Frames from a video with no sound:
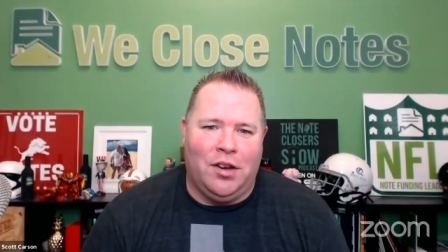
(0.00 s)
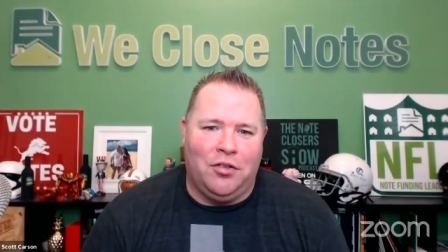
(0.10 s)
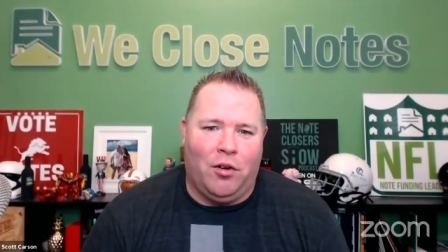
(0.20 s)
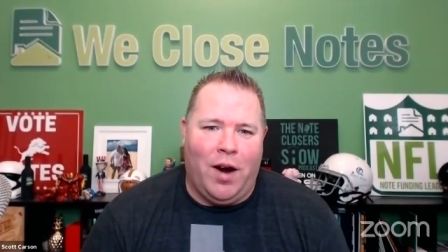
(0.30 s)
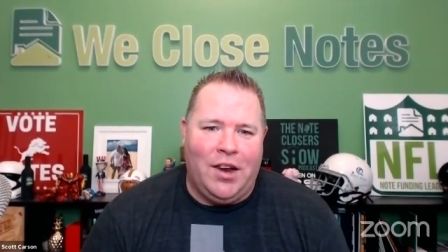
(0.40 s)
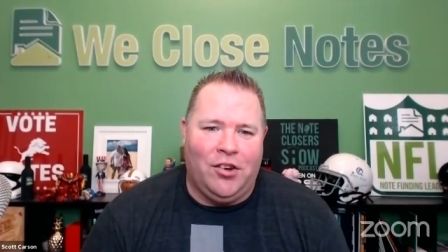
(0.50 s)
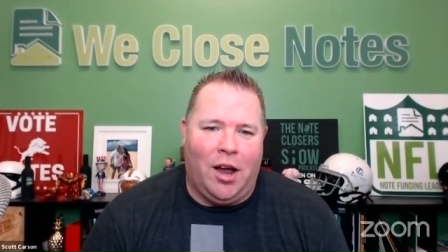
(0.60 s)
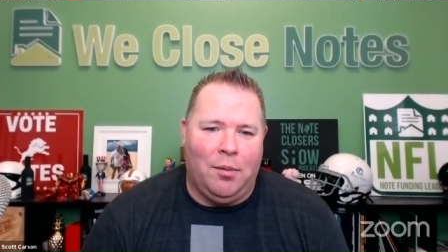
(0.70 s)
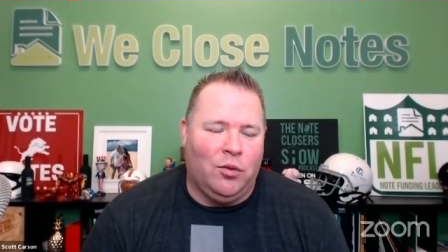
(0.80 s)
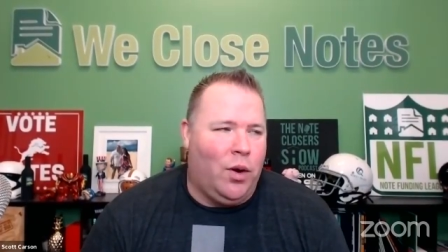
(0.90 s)
does a great
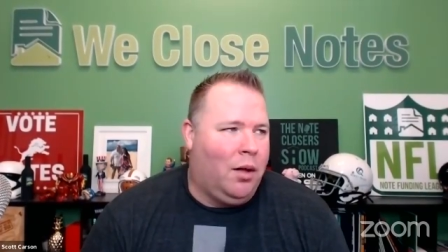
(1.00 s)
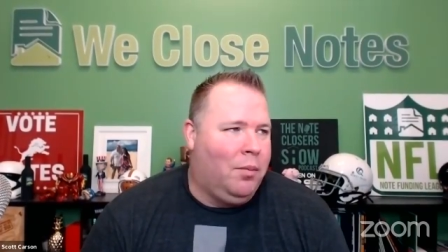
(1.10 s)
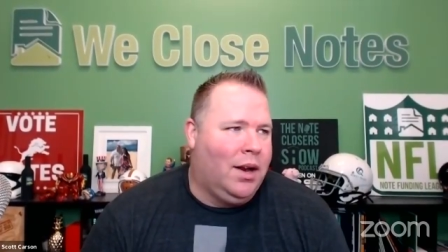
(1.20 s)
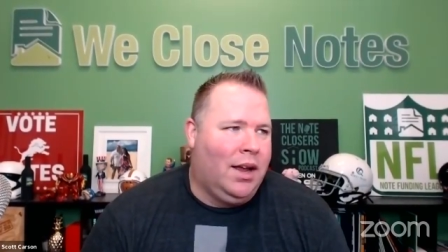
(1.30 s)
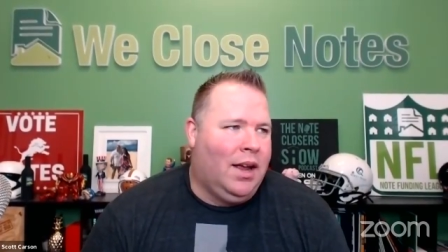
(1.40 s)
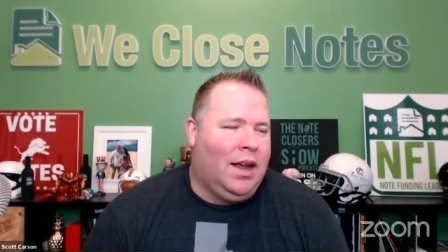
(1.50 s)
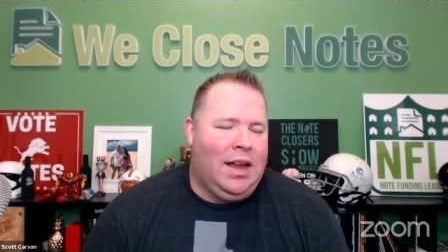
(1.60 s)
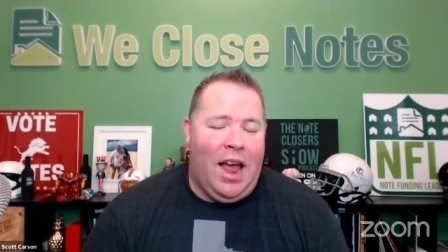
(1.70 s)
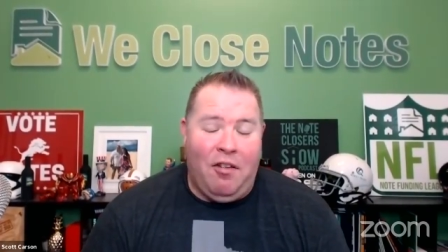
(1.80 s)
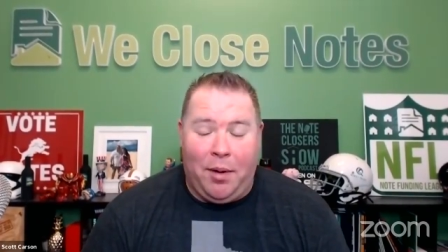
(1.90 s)
job as well. But
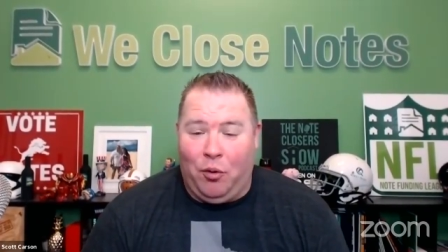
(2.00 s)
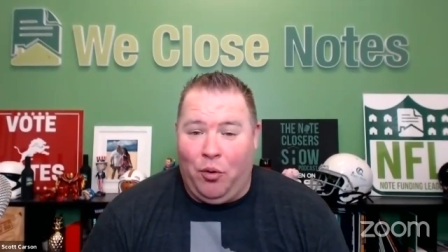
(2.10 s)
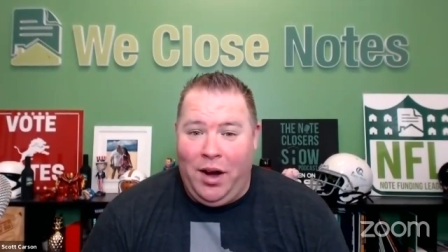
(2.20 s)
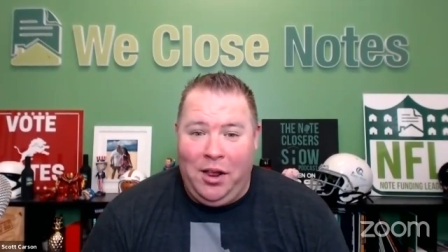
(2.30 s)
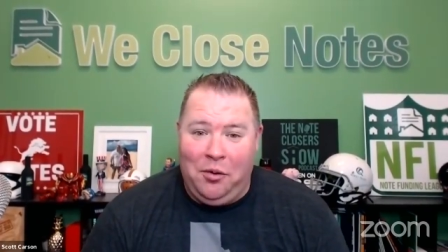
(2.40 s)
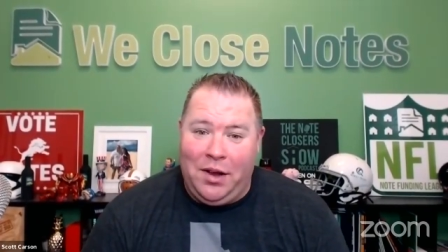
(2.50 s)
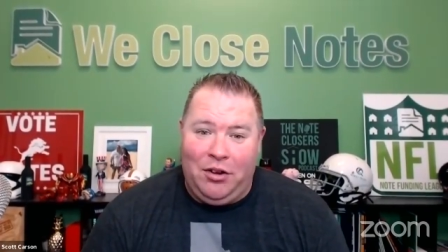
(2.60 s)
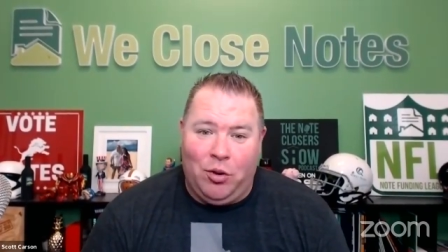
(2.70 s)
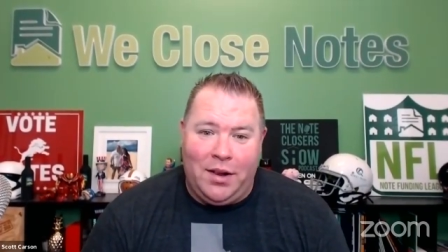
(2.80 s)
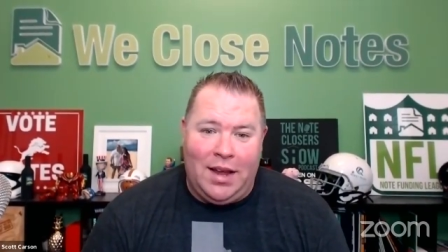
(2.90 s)
everybody really, really
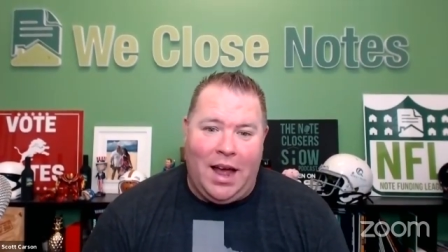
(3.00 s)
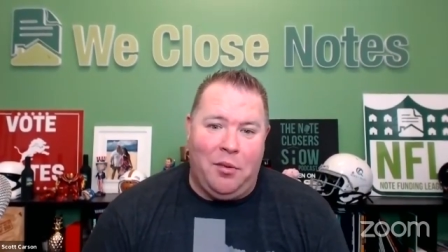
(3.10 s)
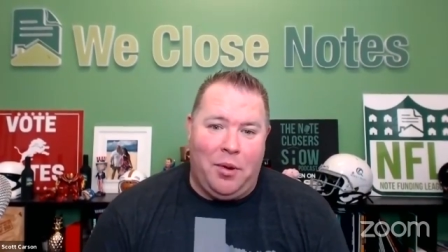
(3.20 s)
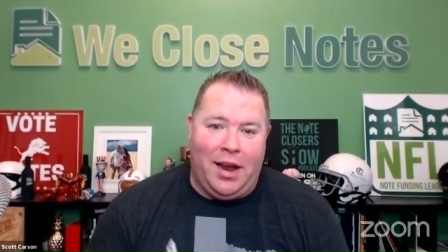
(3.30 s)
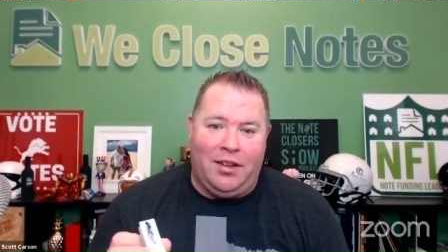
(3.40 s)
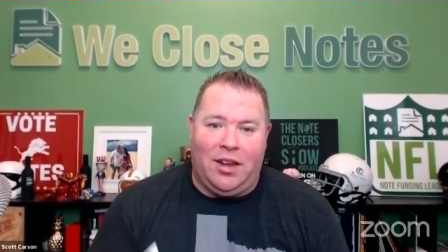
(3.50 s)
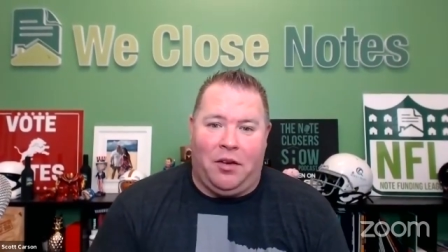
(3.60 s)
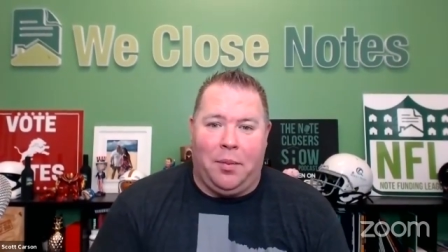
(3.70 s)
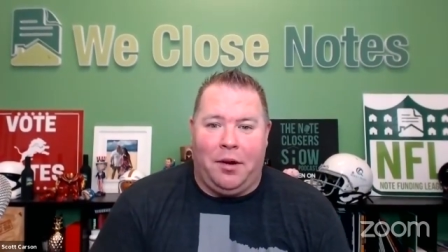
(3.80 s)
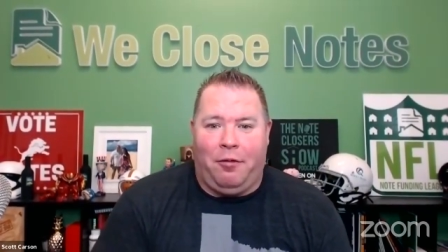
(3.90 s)
enjoyed that. And then we hit set
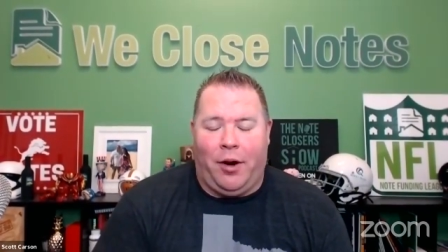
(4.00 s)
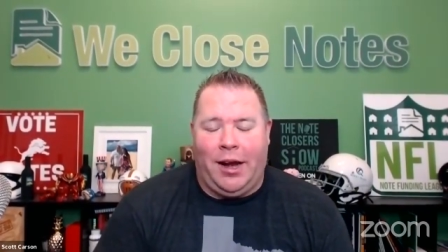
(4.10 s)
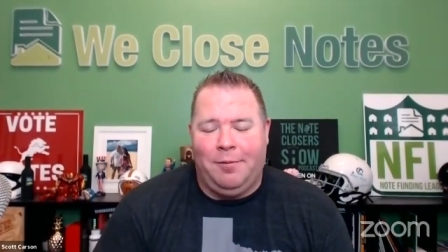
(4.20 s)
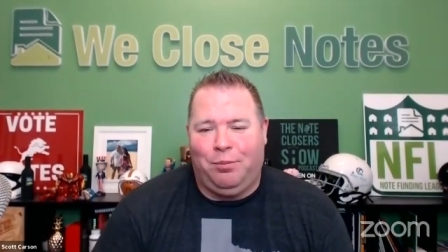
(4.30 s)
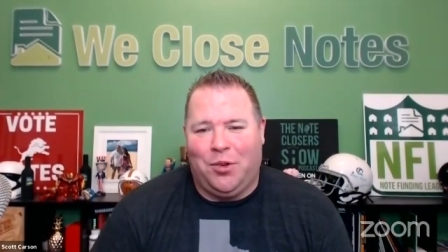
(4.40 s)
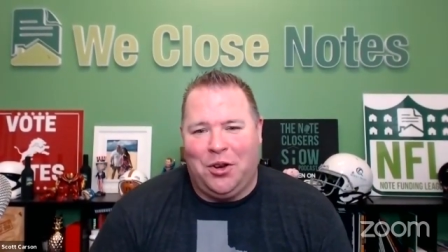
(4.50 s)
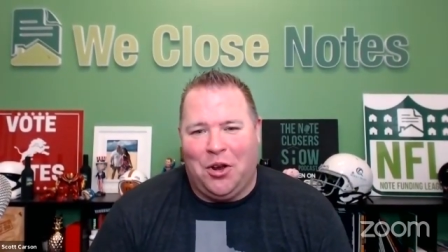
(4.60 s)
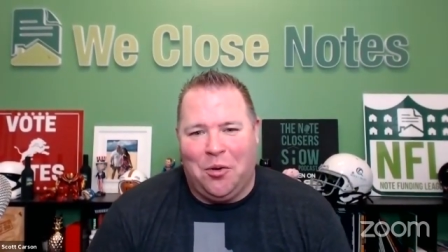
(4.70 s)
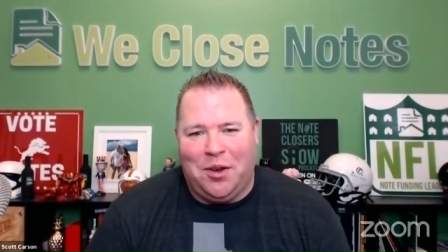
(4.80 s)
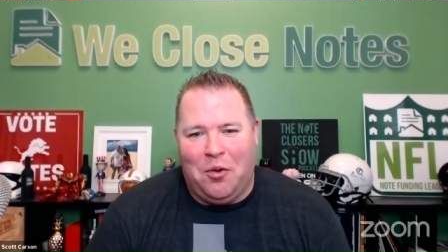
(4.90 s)
everybody free to go
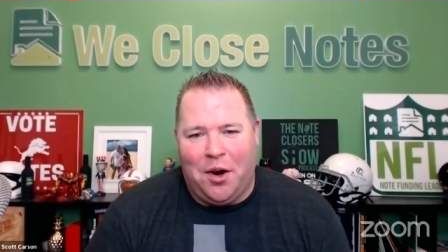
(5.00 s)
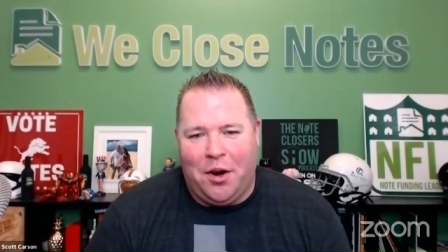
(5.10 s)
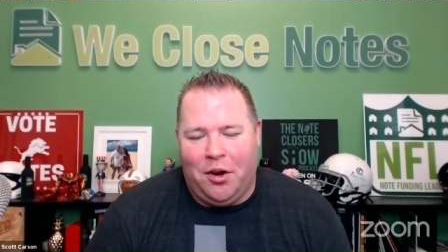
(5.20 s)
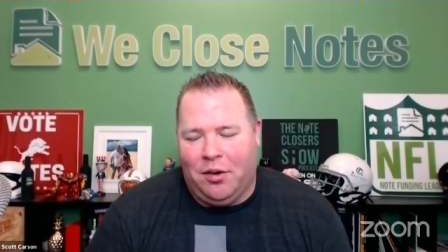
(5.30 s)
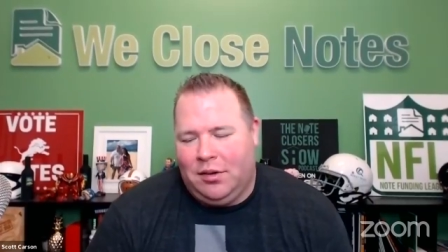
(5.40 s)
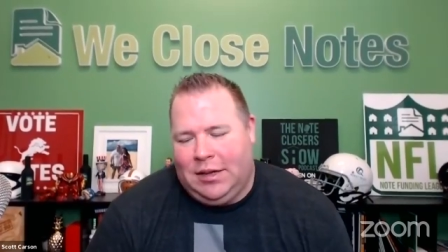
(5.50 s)
do what they want to do.